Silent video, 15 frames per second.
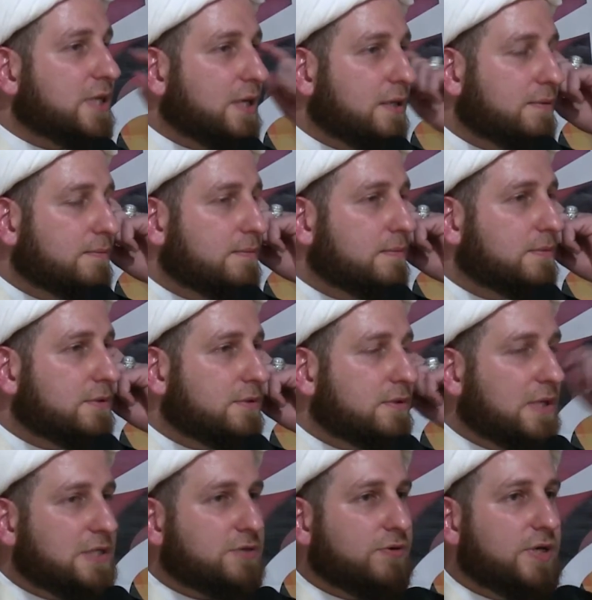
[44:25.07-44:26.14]
Do you
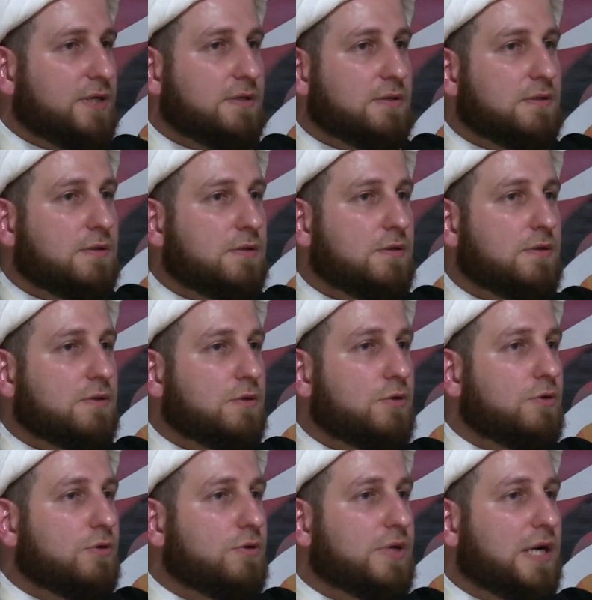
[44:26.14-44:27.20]
guys read?
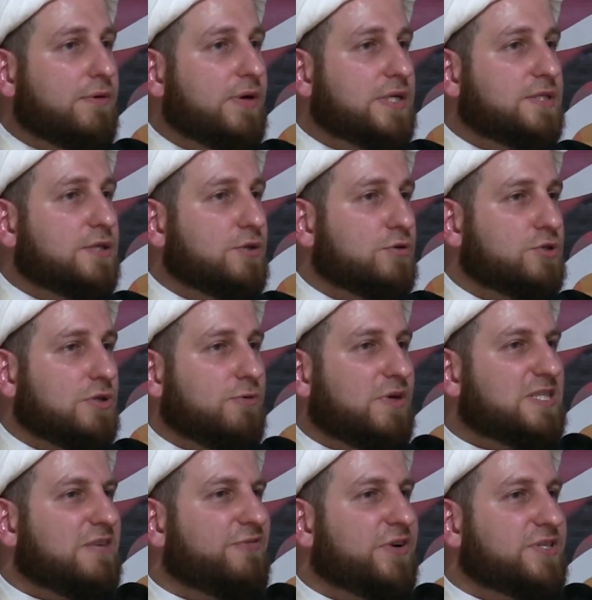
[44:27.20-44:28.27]
Who narrates it usually? What's
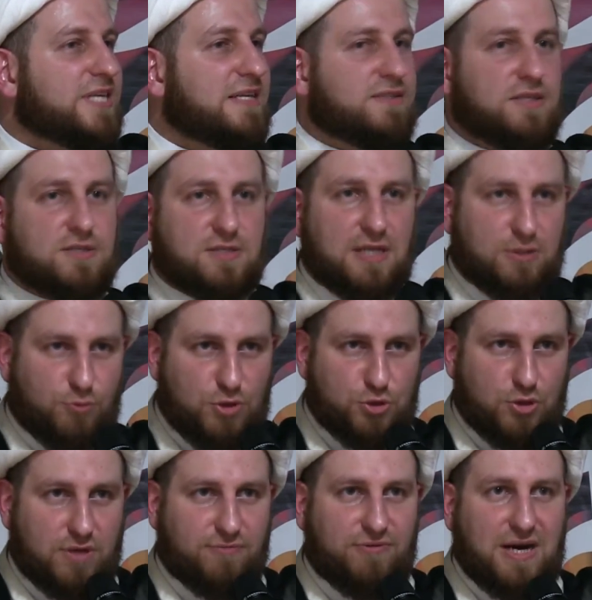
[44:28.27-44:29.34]
the first sentence that we
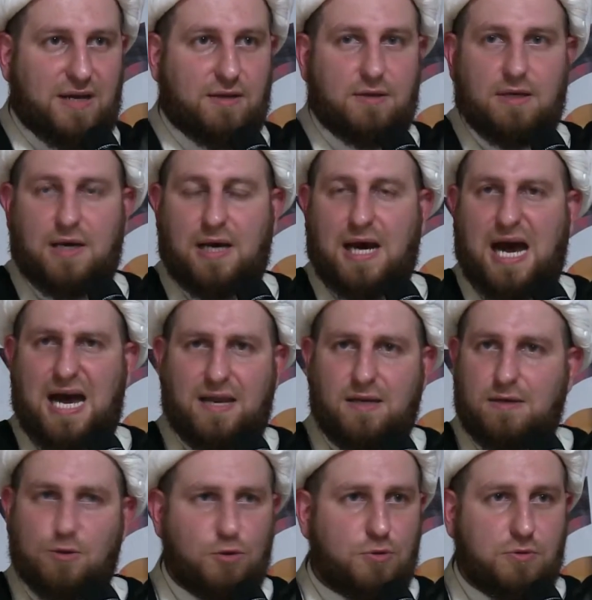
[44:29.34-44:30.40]
usually find? An
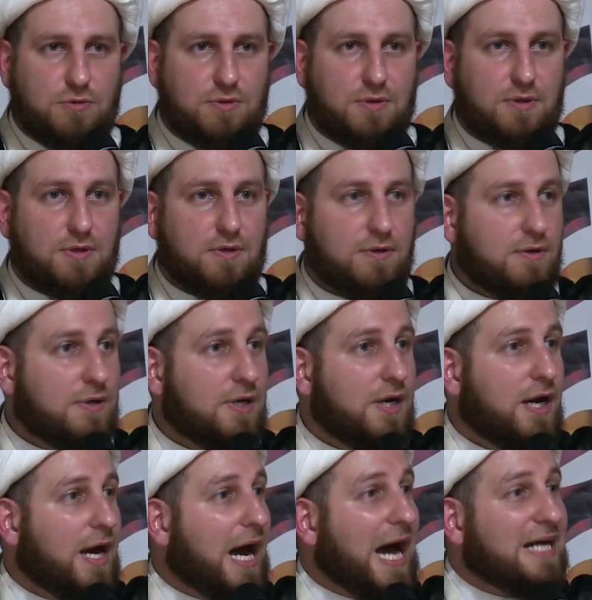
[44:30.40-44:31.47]
who?
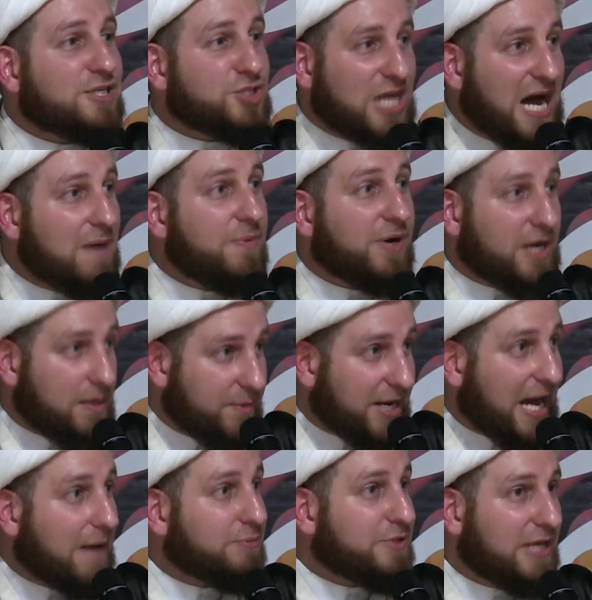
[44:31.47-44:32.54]
An Jabir ibn
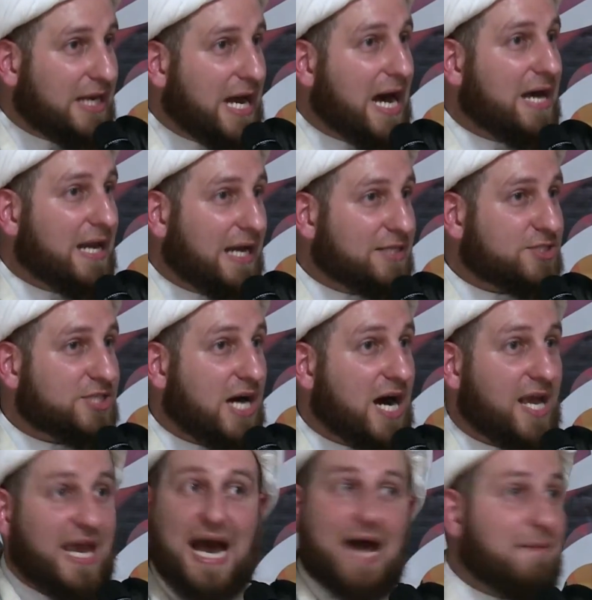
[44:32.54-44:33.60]
Abdullah
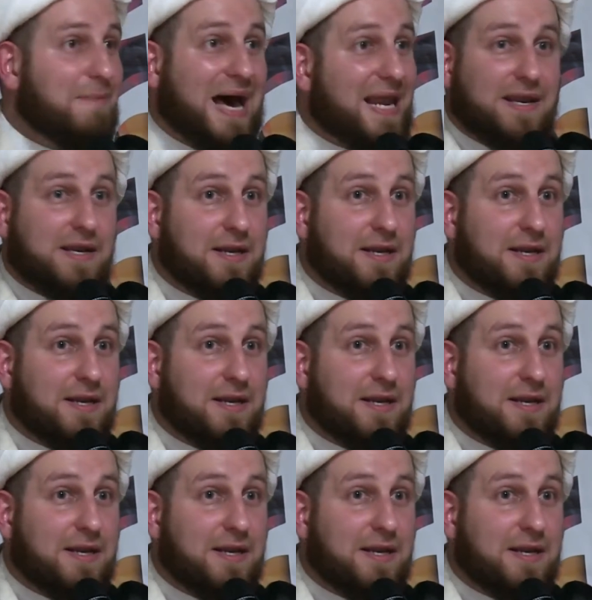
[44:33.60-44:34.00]
al-Ansari, an man?